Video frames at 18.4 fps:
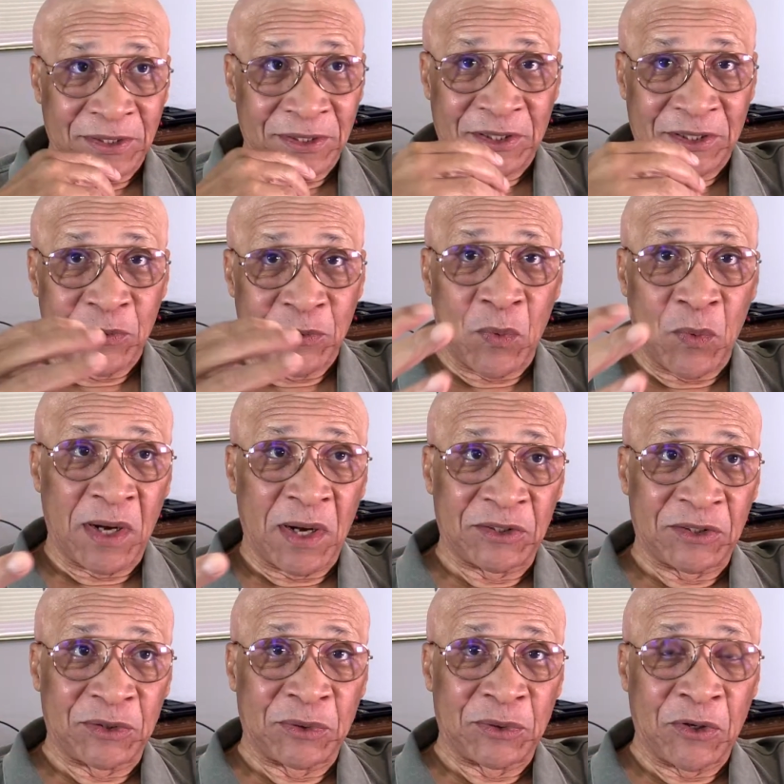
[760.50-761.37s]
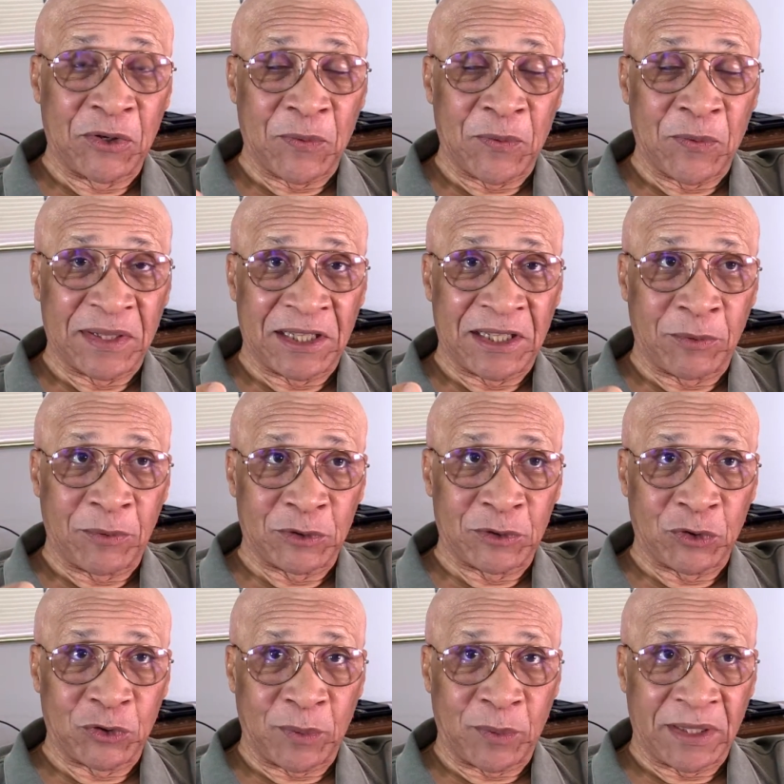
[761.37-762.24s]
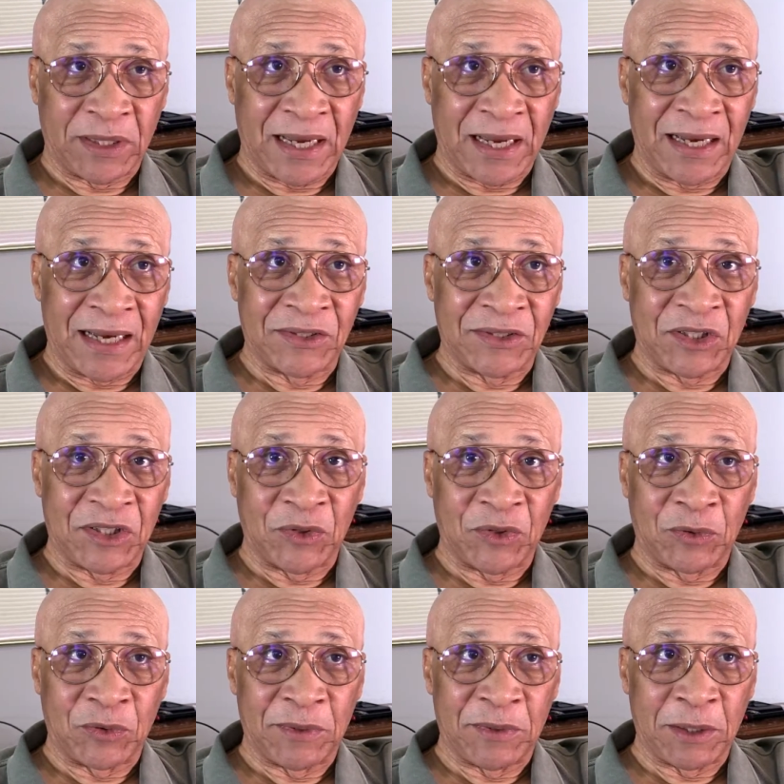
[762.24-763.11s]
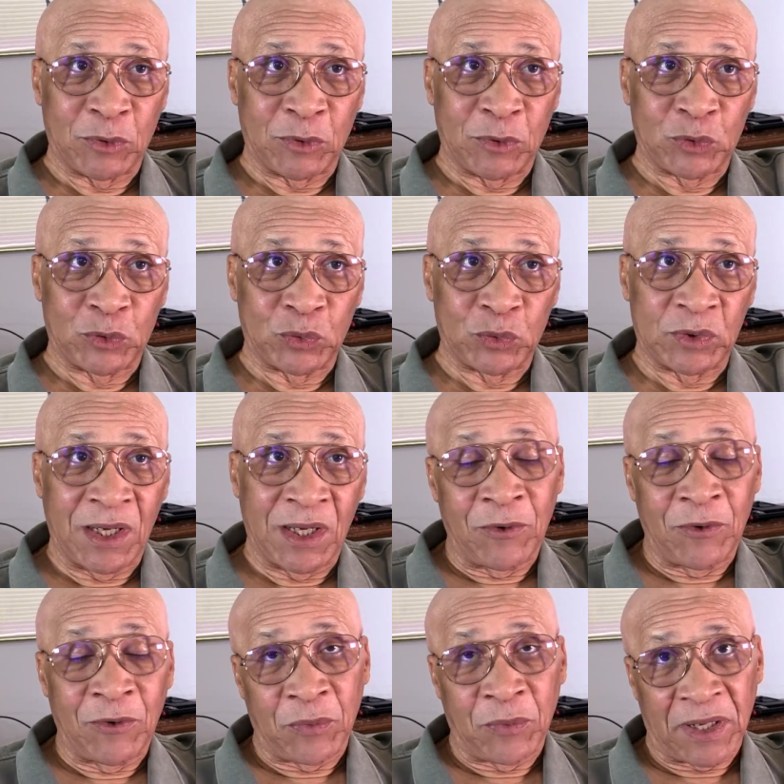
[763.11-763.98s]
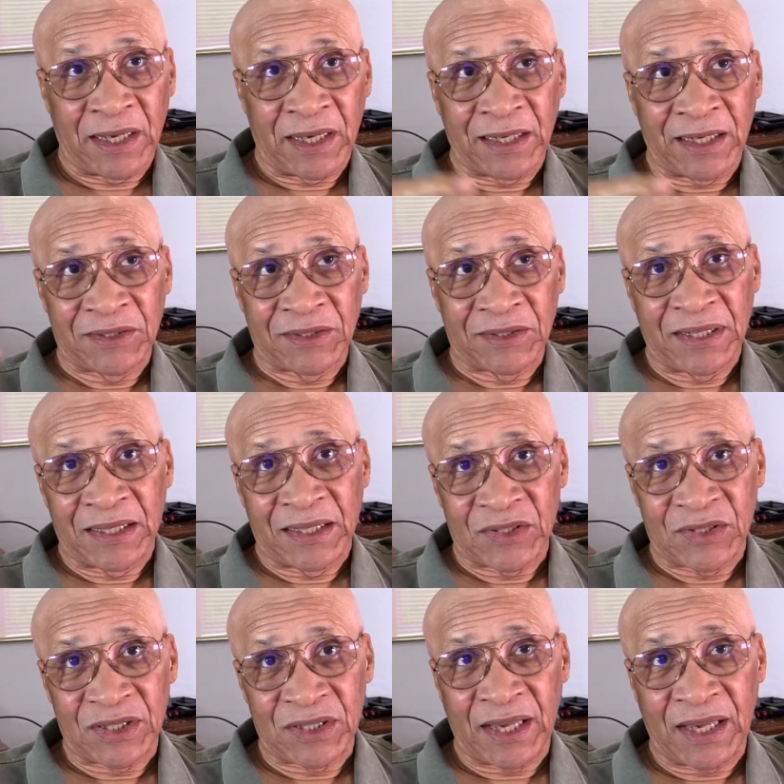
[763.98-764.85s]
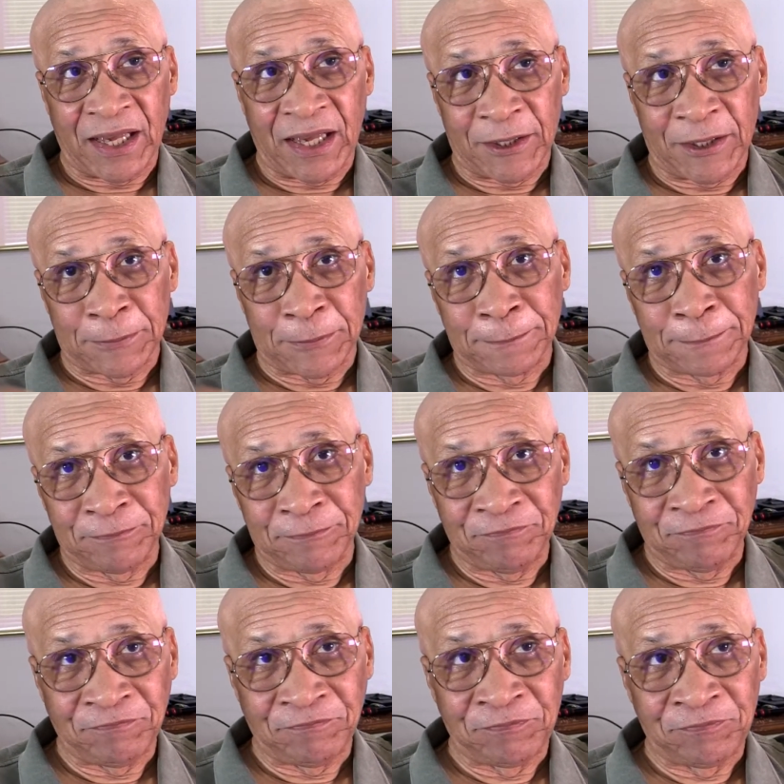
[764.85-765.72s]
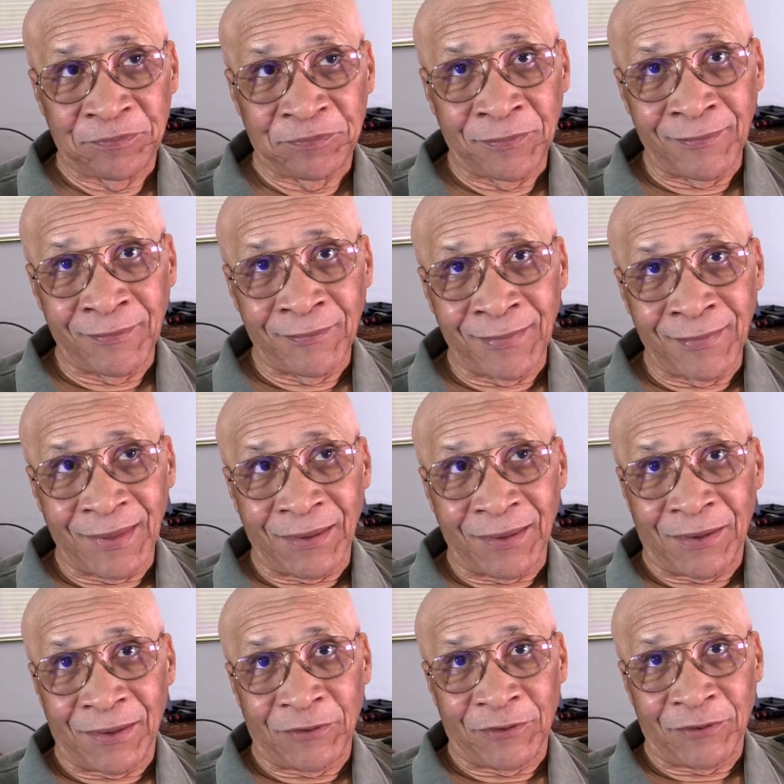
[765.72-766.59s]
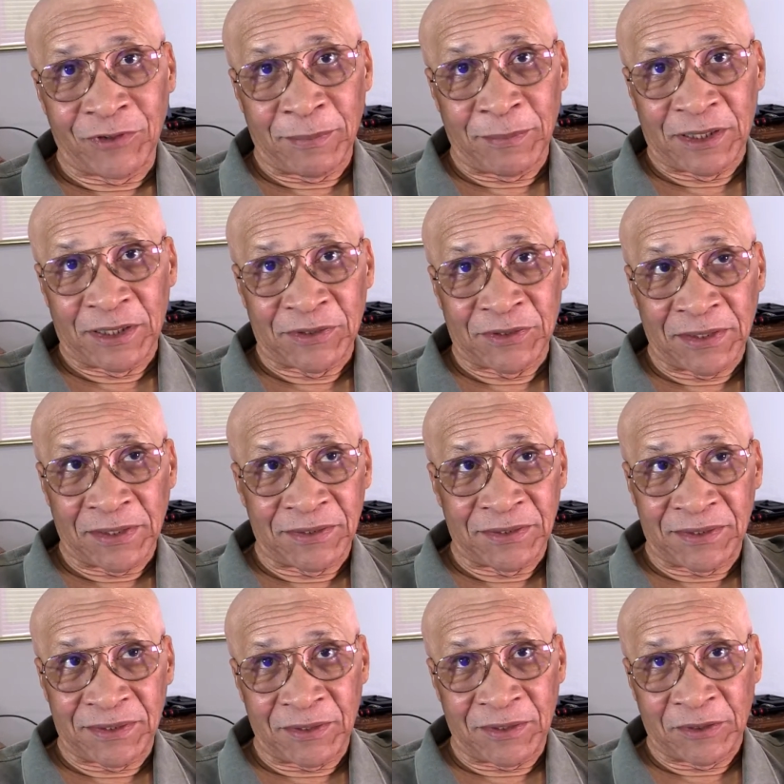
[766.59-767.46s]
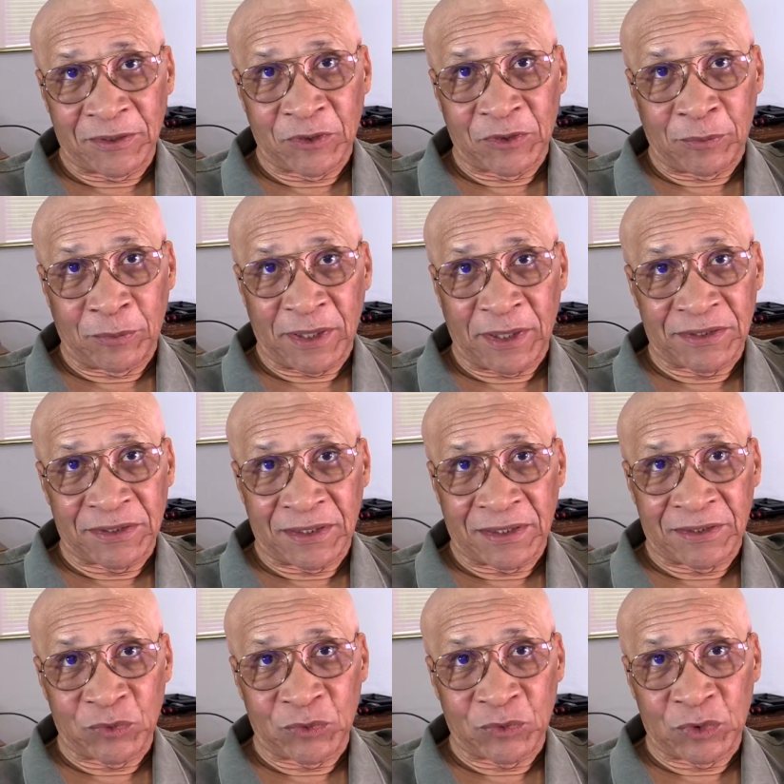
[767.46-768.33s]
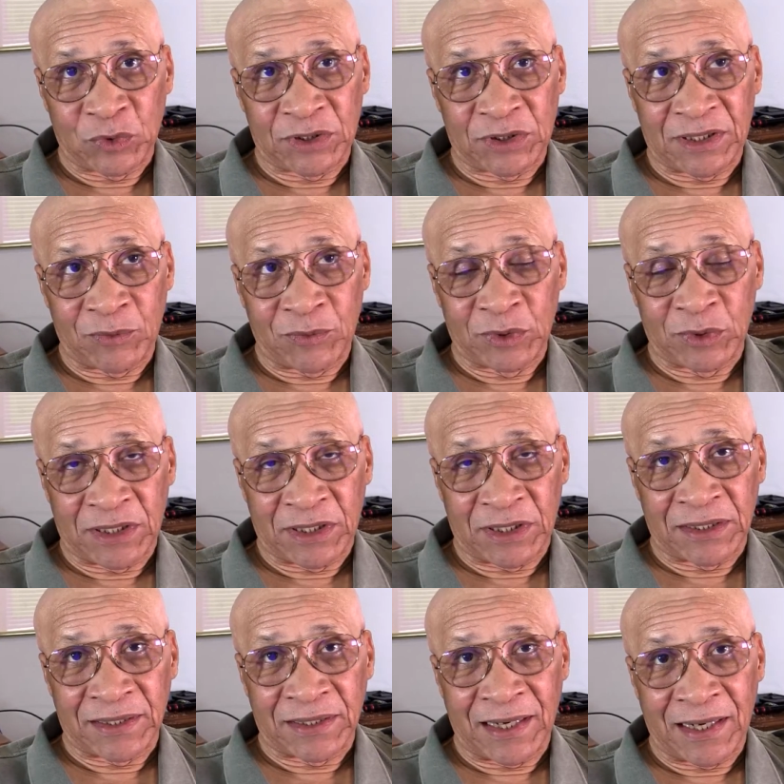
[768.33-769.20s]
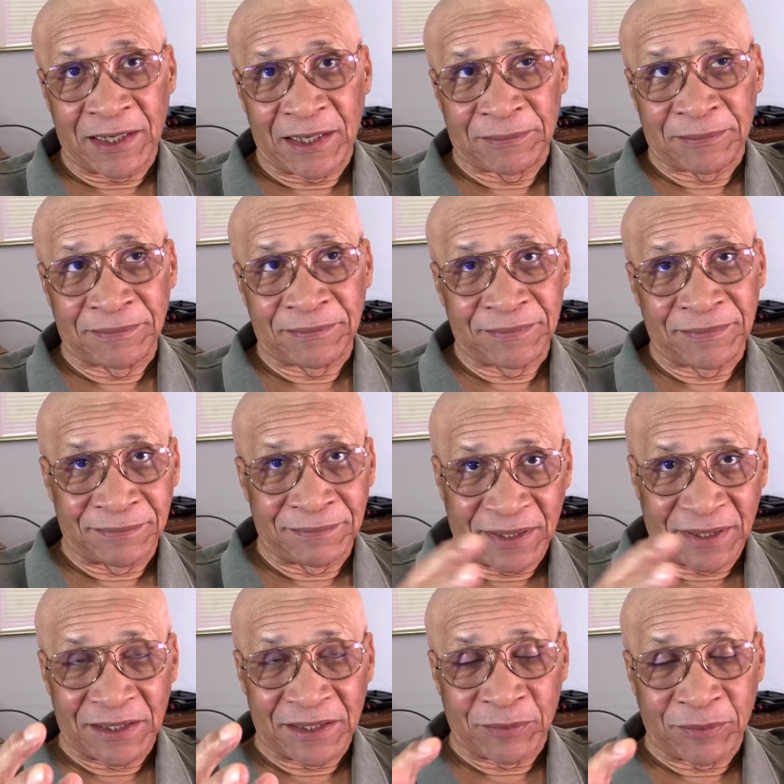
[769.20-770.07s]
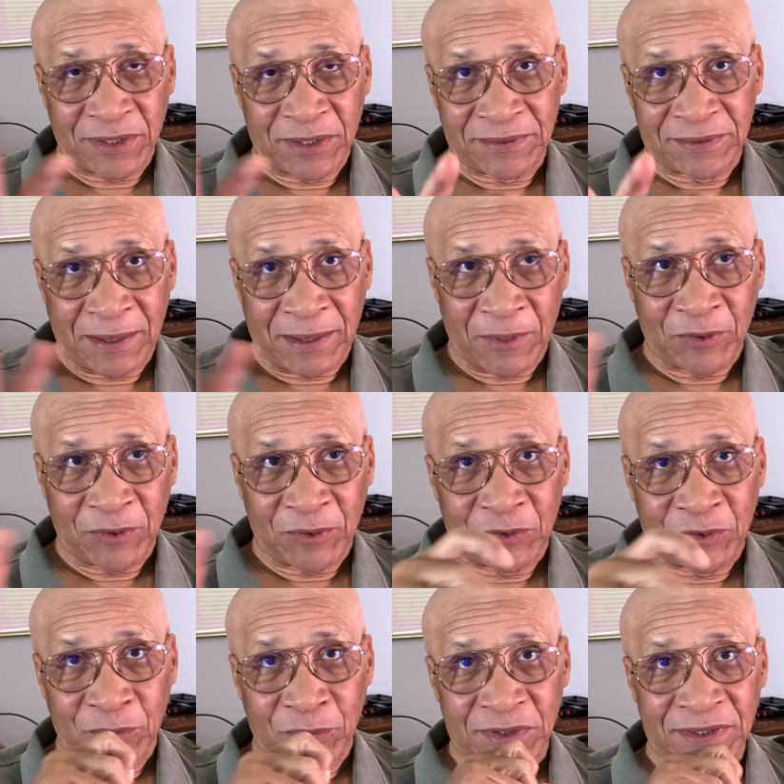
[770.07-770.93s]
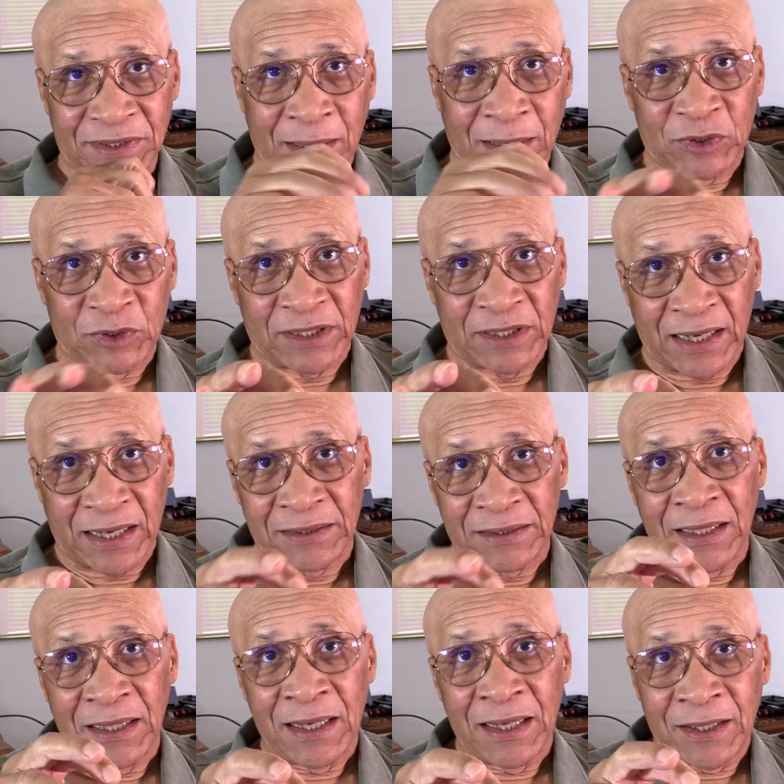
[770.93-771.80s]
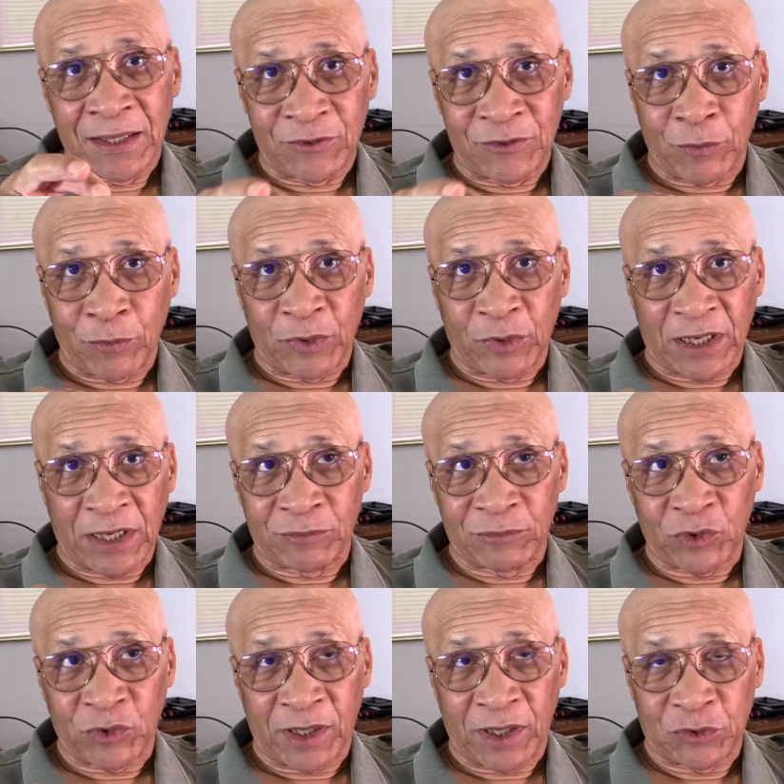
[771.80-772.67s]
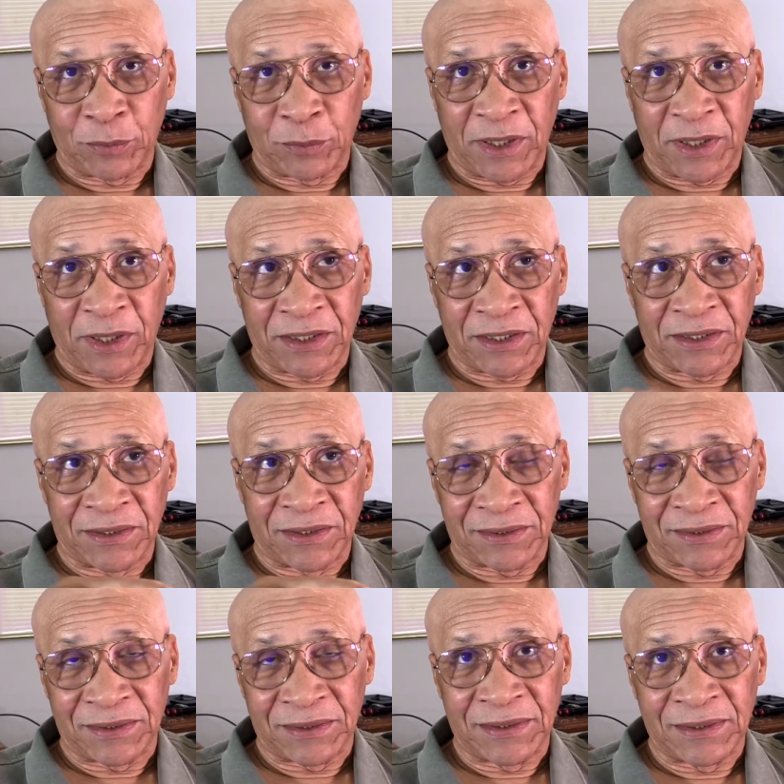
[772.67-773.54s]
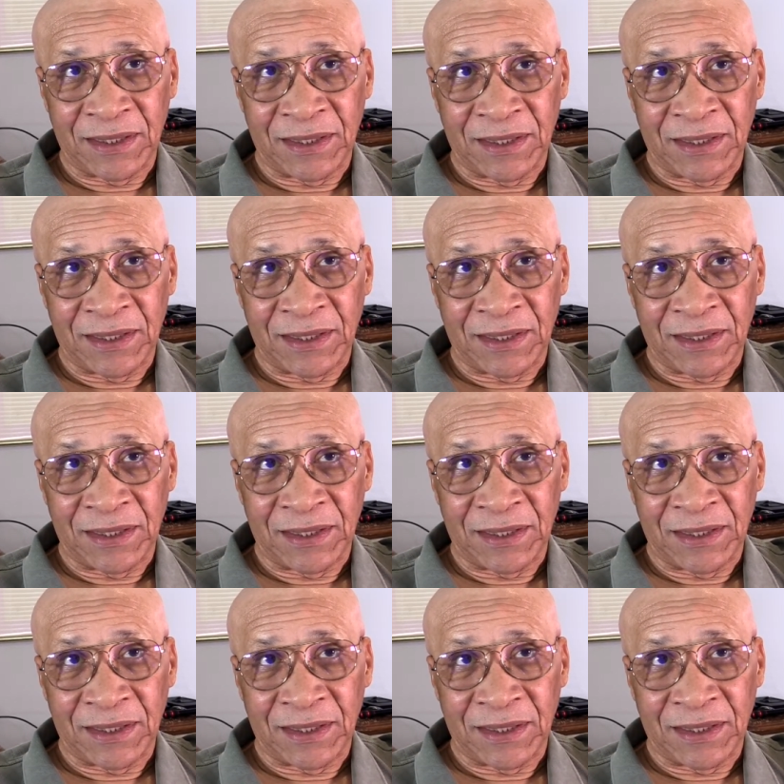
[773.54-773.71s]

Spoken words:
wants to know what they were doing. How is he going to be able to? Well, I guess he can scan all of them, but it's still not going to make sense. Still would take time. But anyway, I'm not going to waste time on that. The point I'm trying to make is,